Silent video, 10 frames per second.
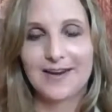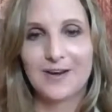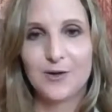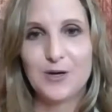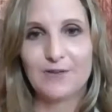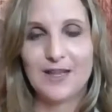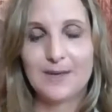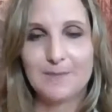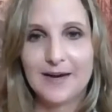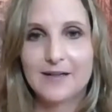And I know you have a
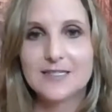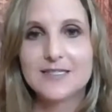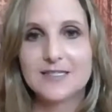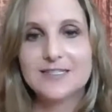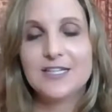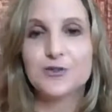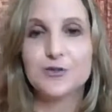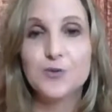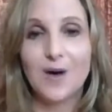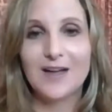lot of parents and
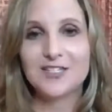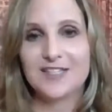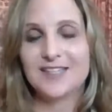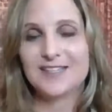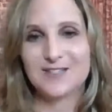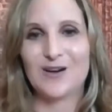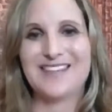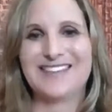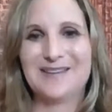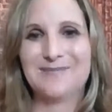teachers who watch this, so I
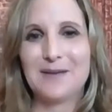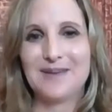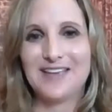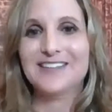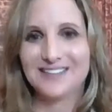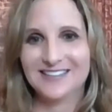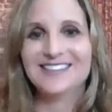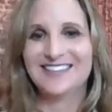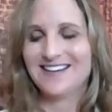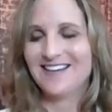think that might be good.
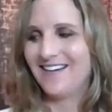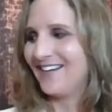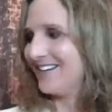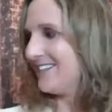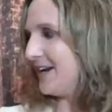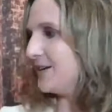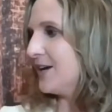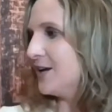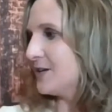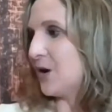All right.
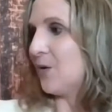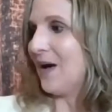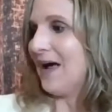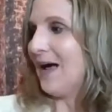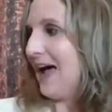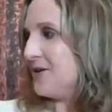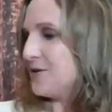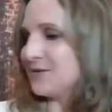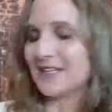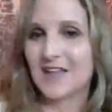So I
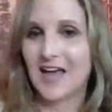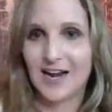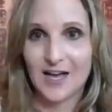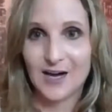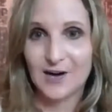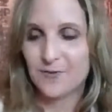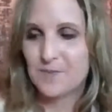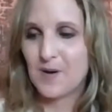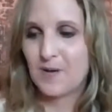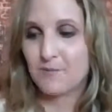use a lot of
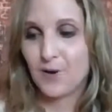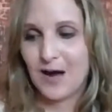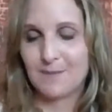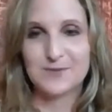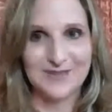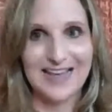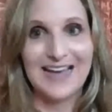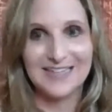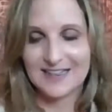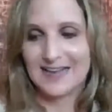props with
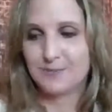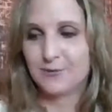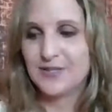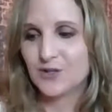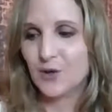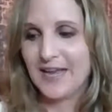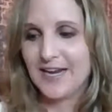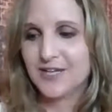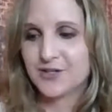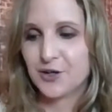that preschool
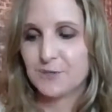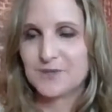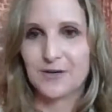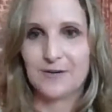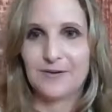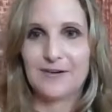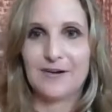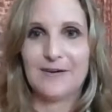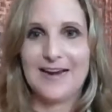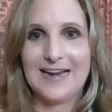age group. So
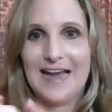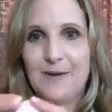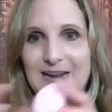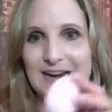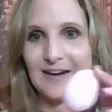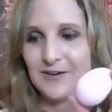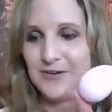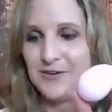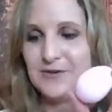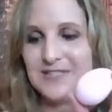right now we are
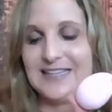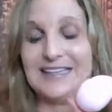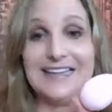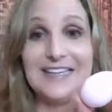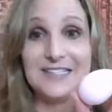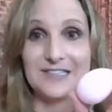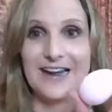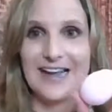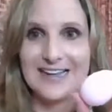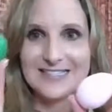using
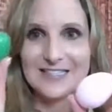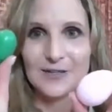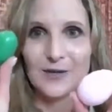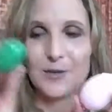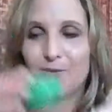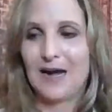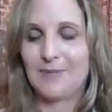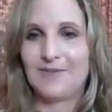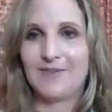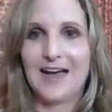Easter eggs as our little
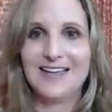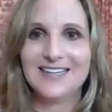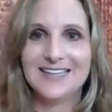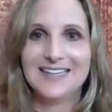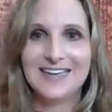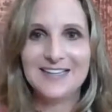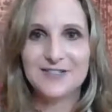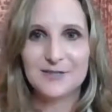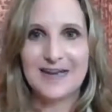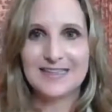prop. I've got
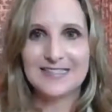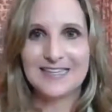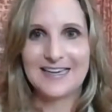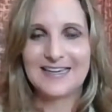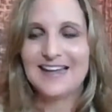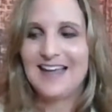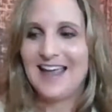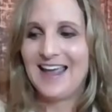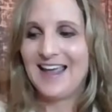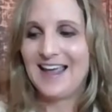Easter basket,
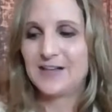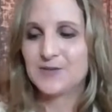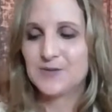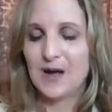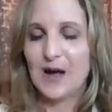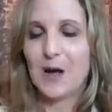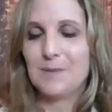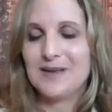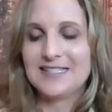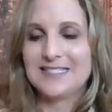and
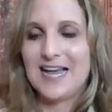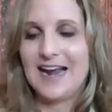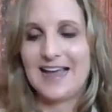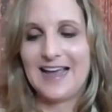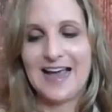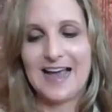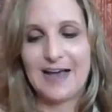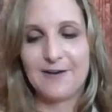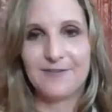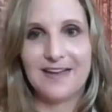inside I
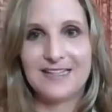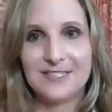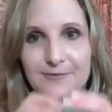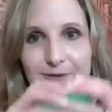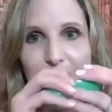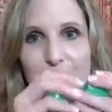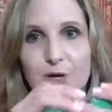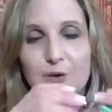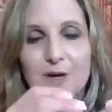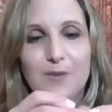have a different
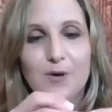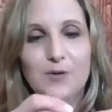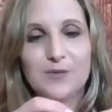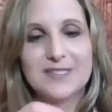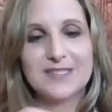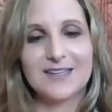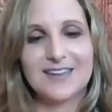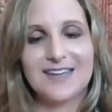yoga pose.